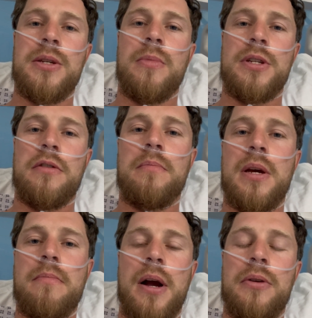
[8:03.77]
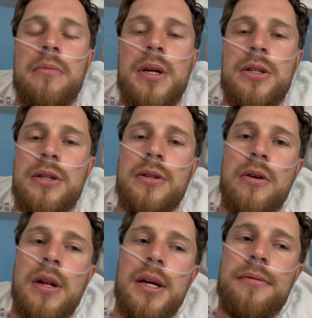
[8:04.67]
myself being back on the beach in
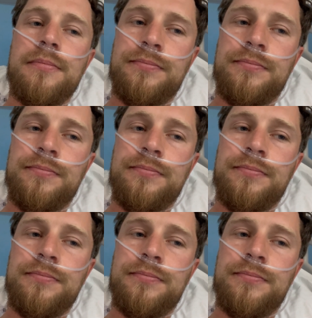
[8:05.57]
Thailand.